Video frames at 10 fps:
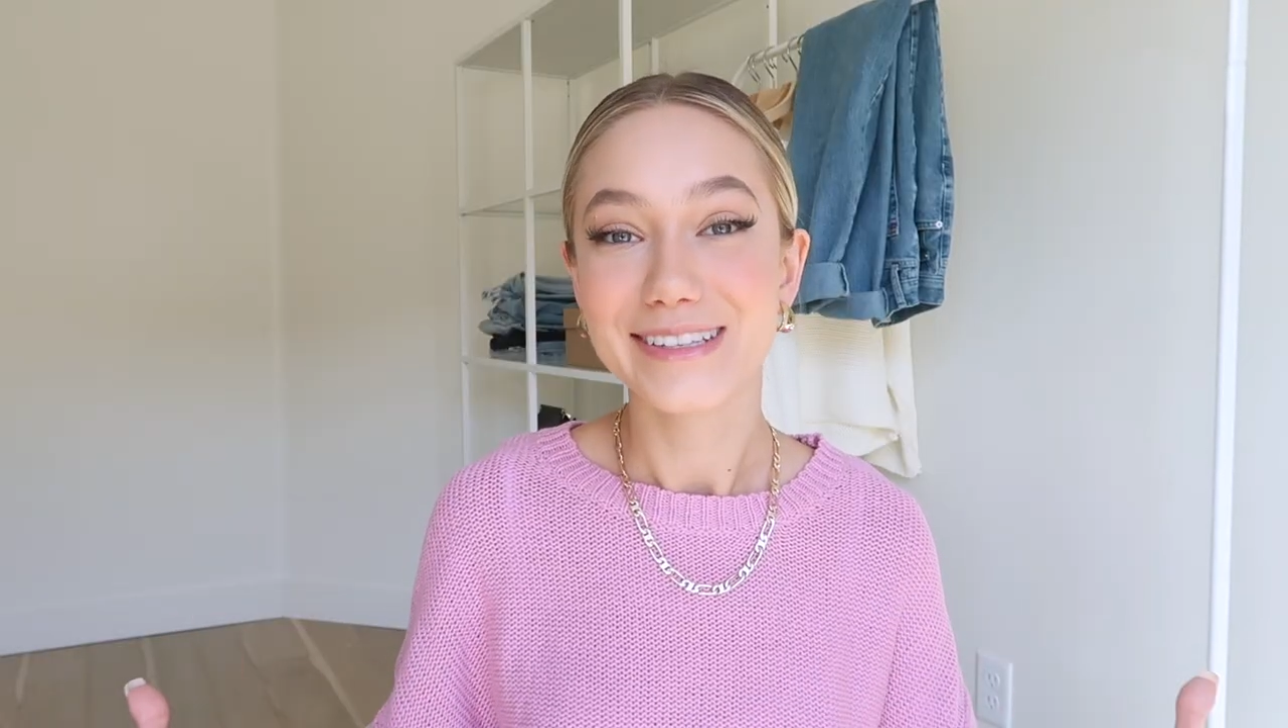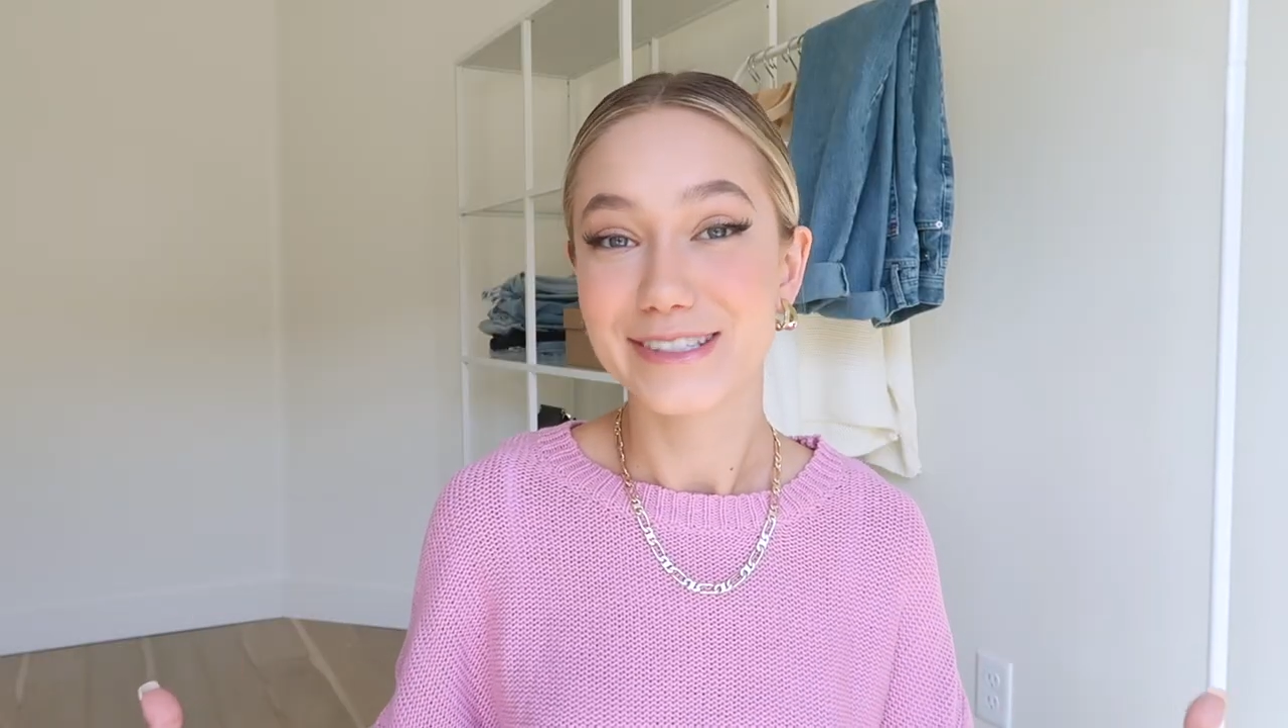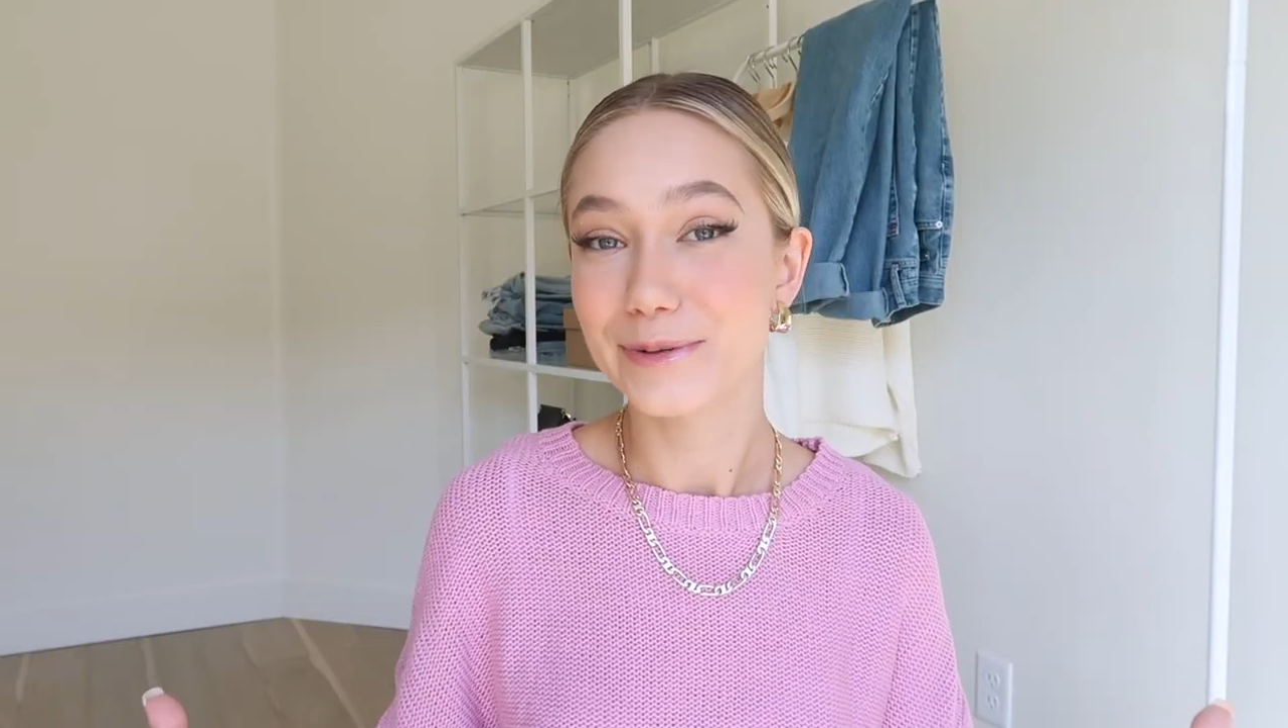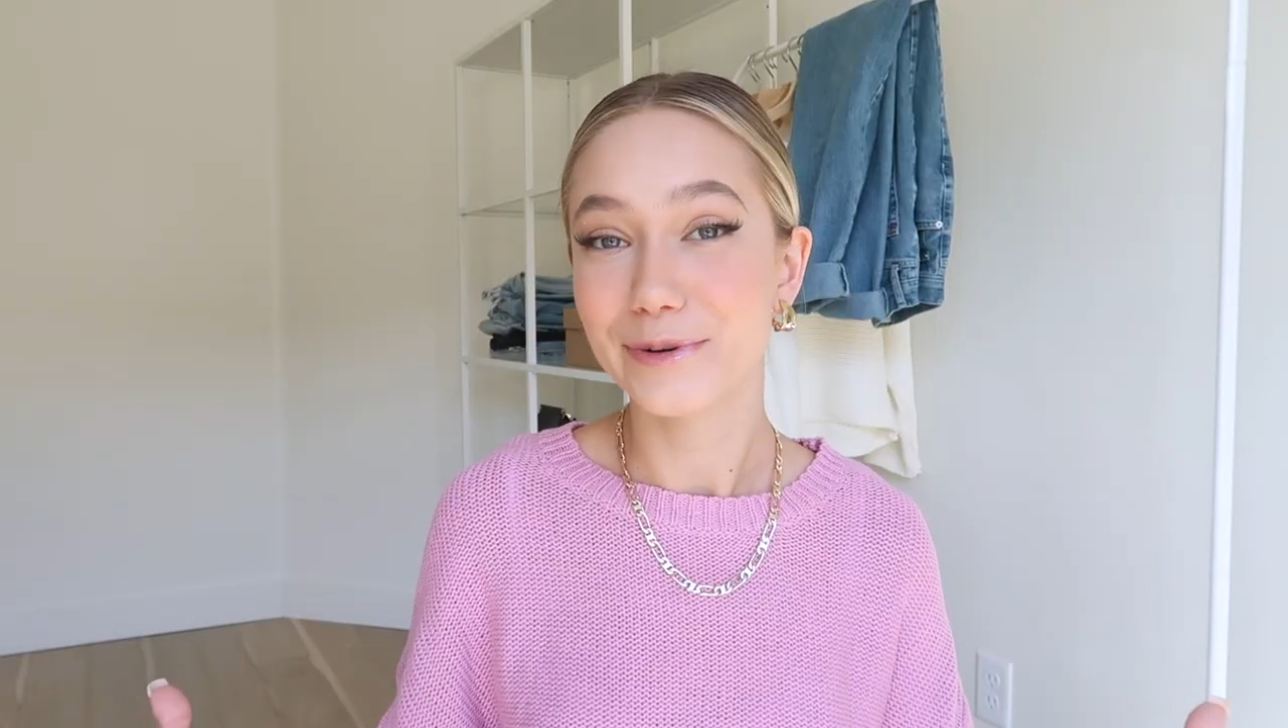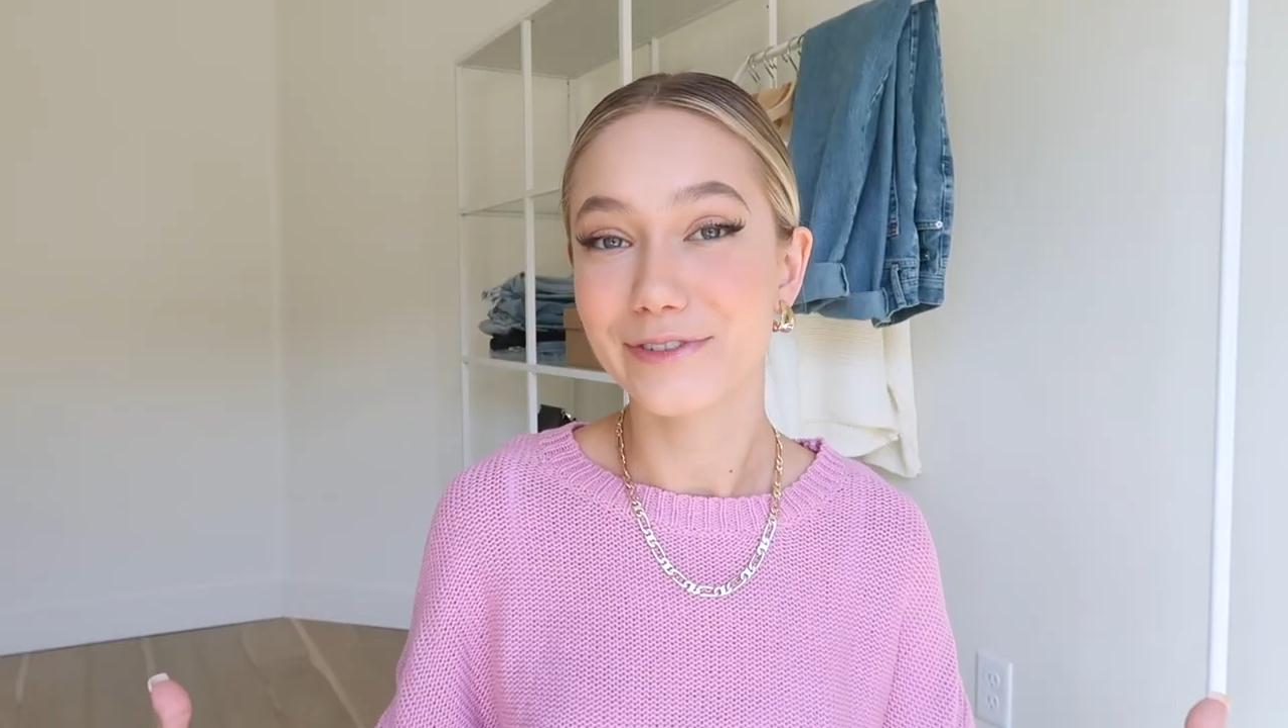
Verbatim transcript: super